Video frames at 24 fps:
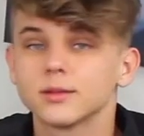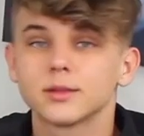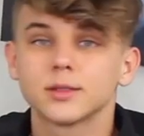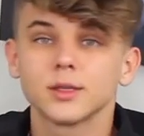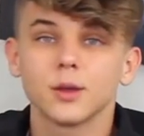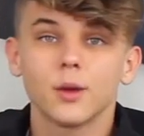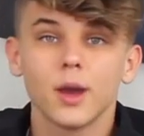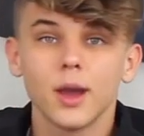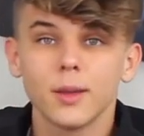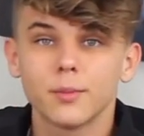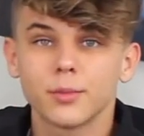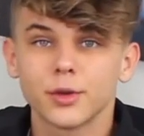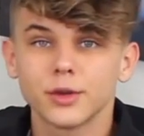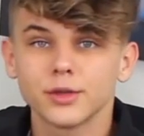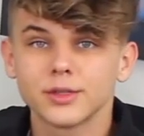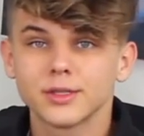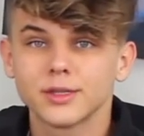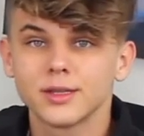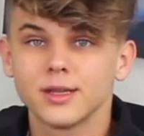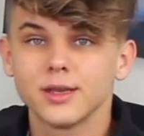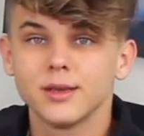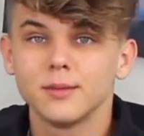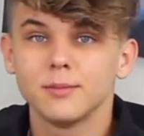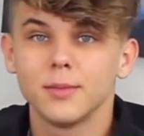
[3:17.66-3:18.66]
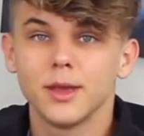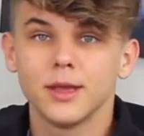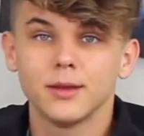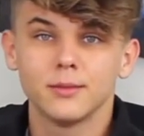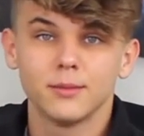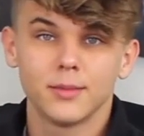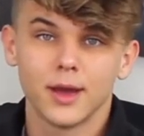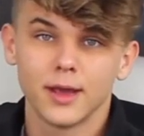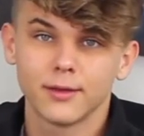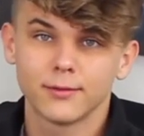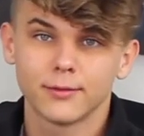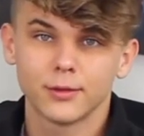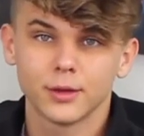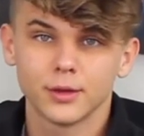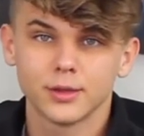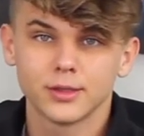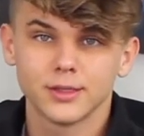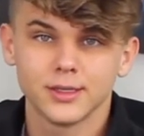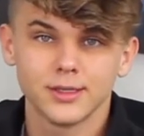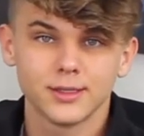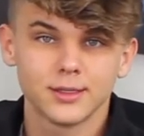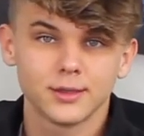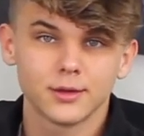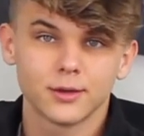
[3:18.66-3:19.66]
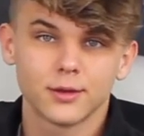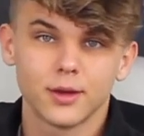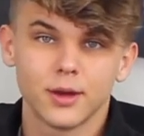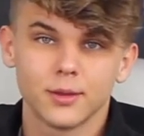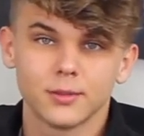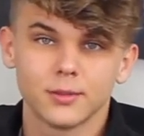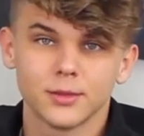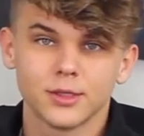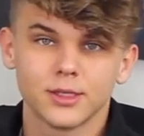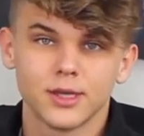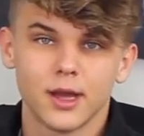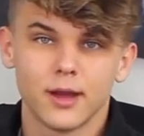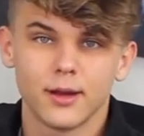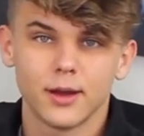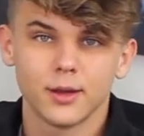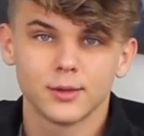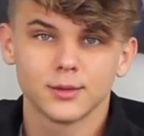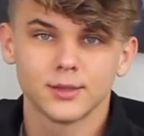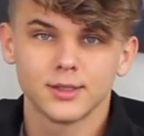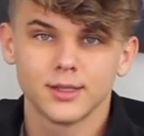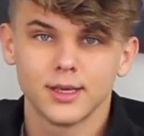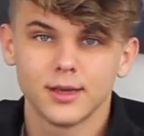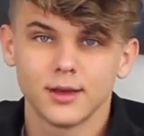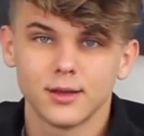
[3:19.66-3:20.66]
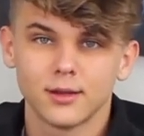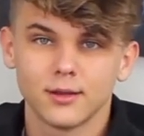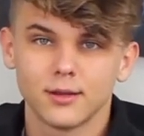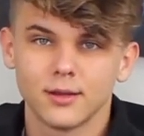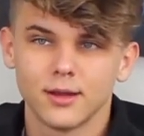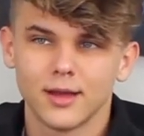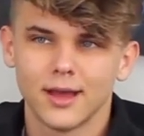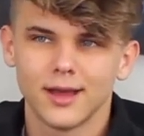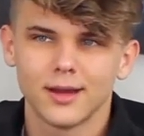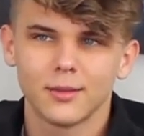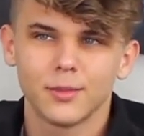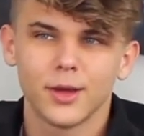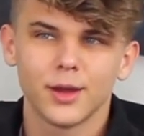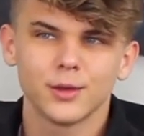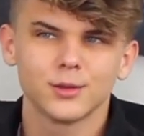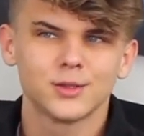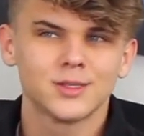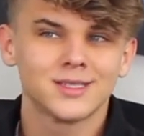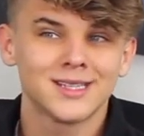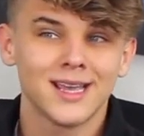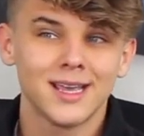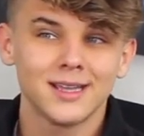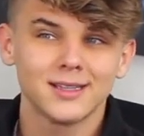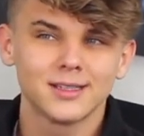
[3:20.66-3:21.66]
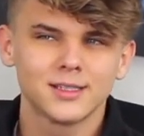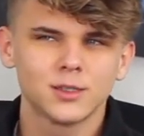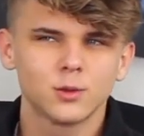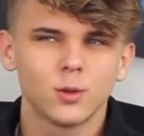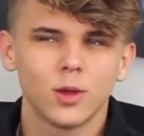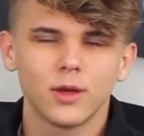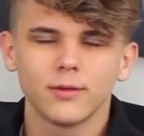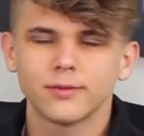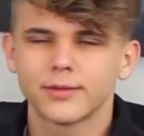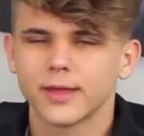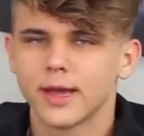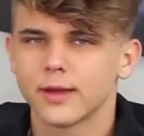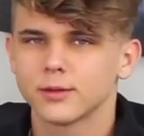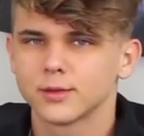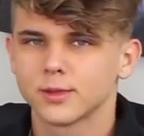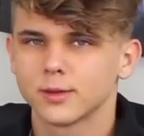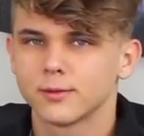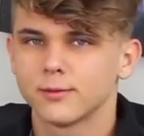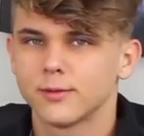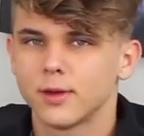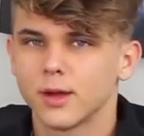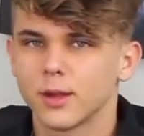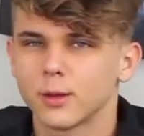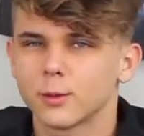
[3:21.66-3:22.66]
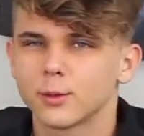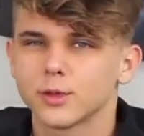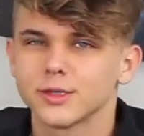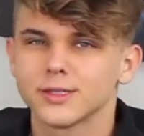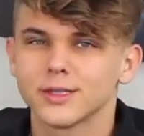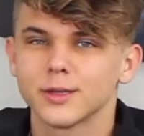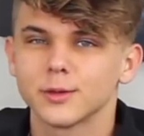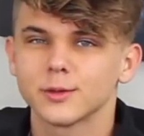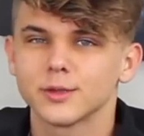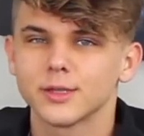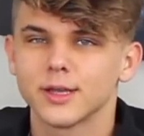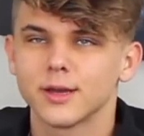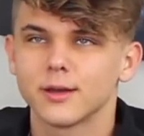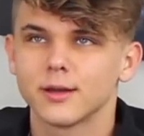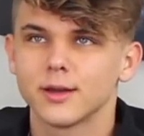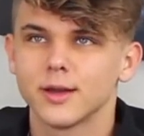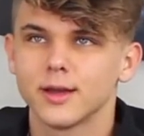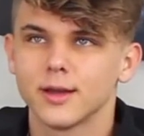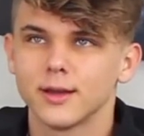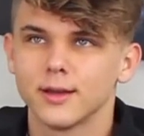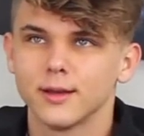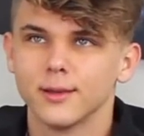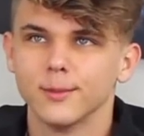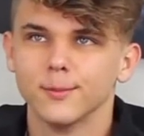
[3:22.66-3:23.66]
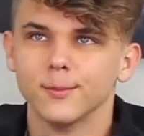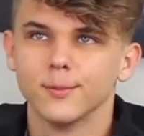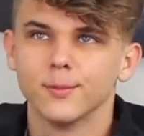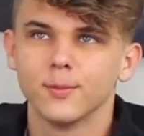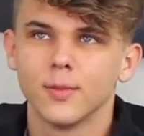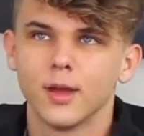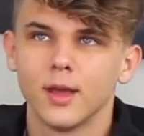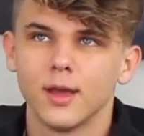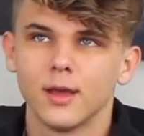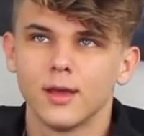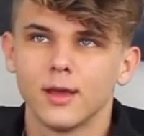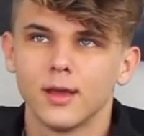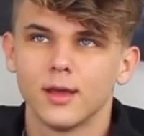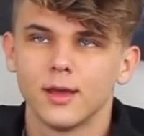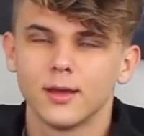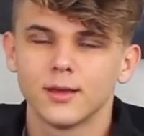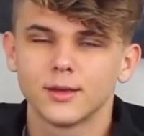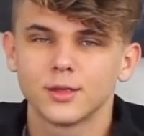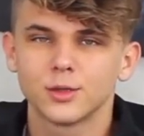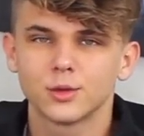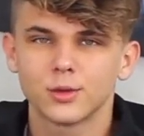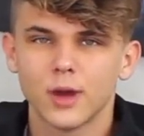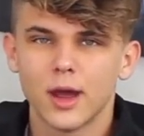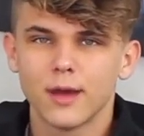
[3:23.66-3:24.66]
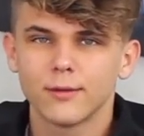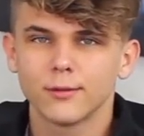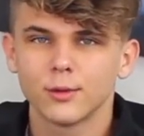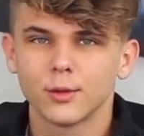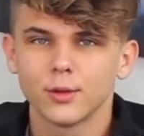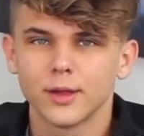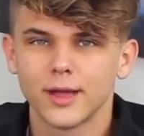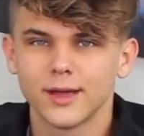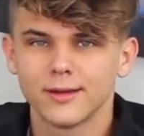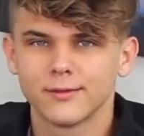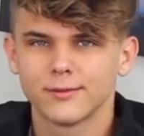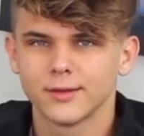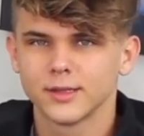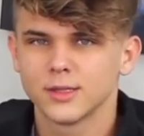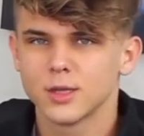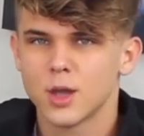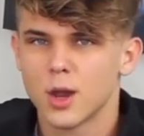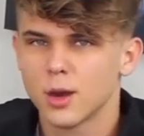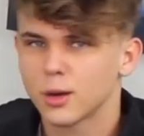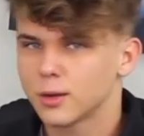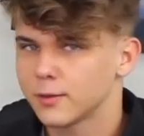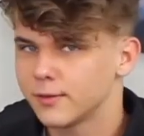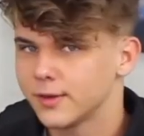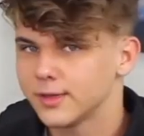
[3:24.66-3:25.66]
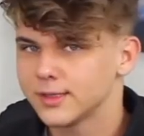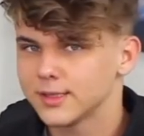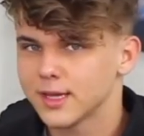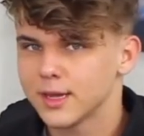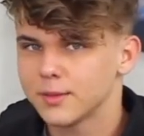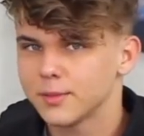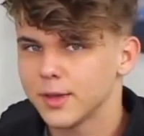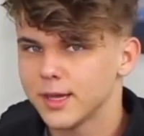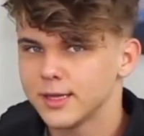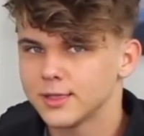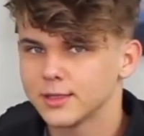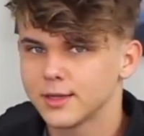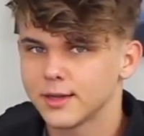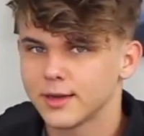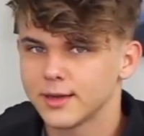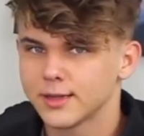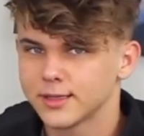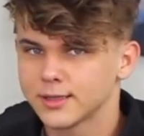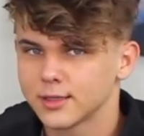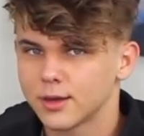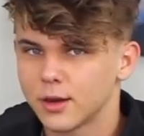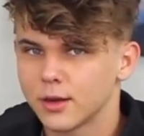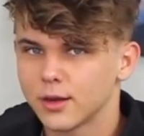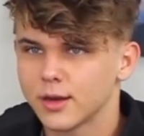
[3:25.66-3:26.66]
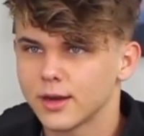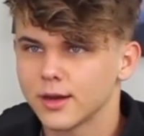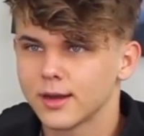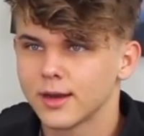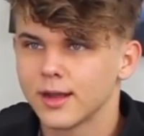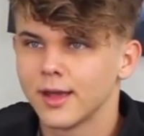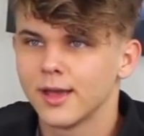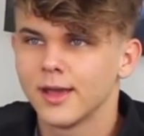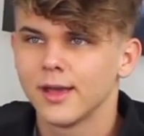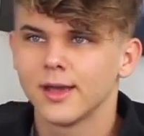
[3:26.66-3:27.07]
So I personally made my first Instagram shoutout sale at about 10, 12,000 followers. It was on a travel and photography type page that I started.